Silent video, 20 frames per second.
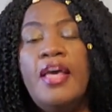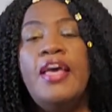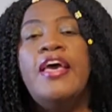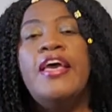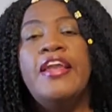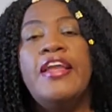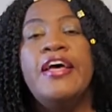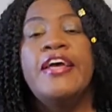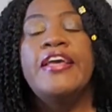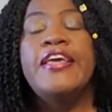
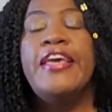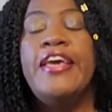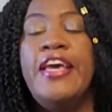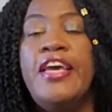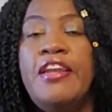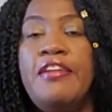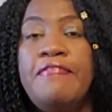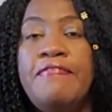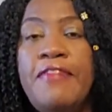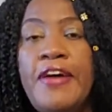And
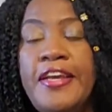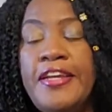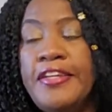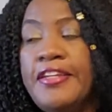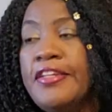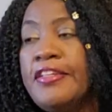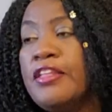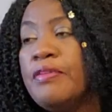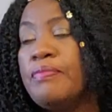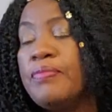again,
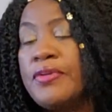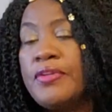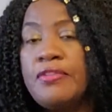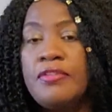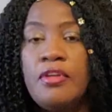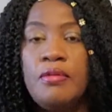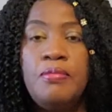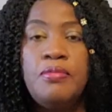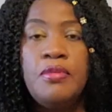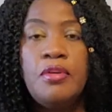finding the
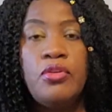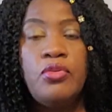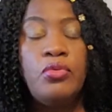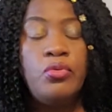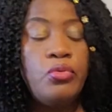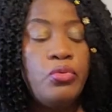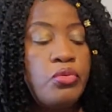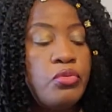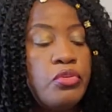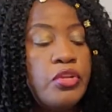preceptor
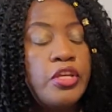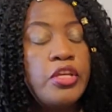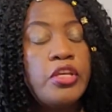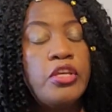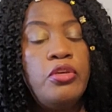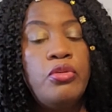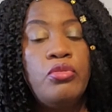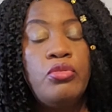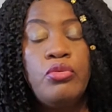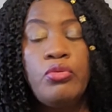to
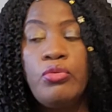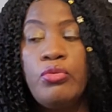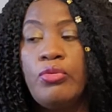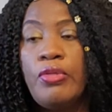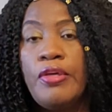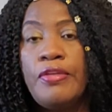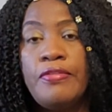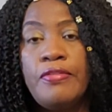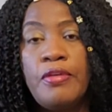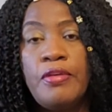take you through
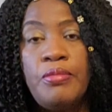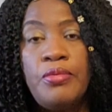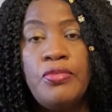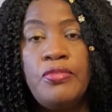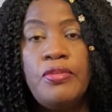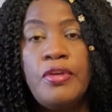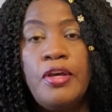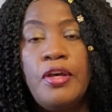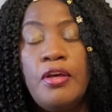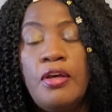the
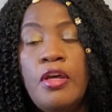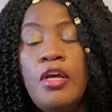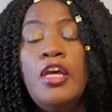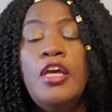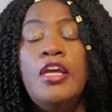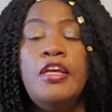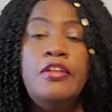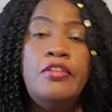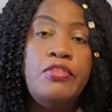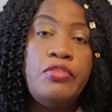semester,
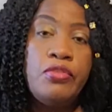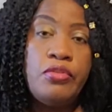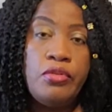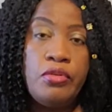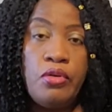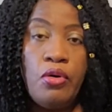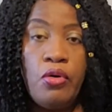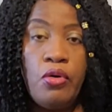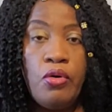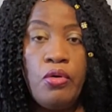it's
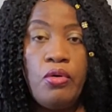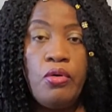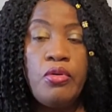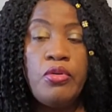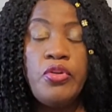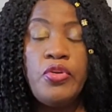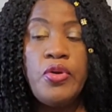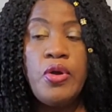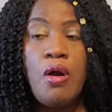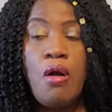on
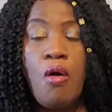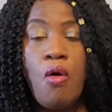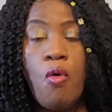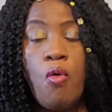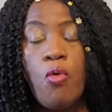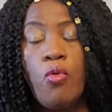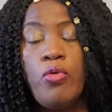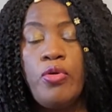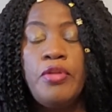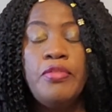your
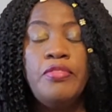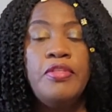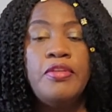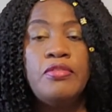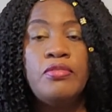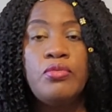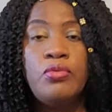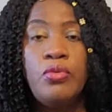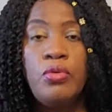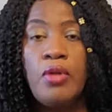own. The
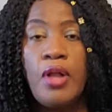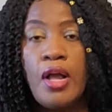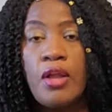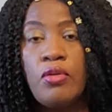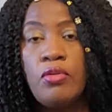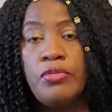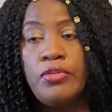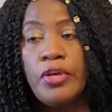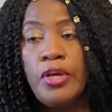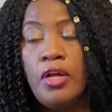school
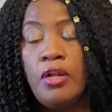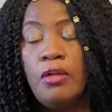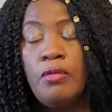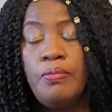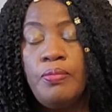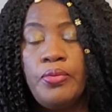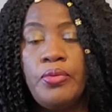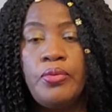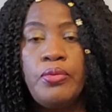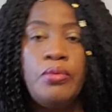cannot
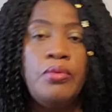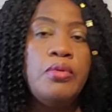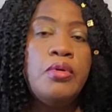help you.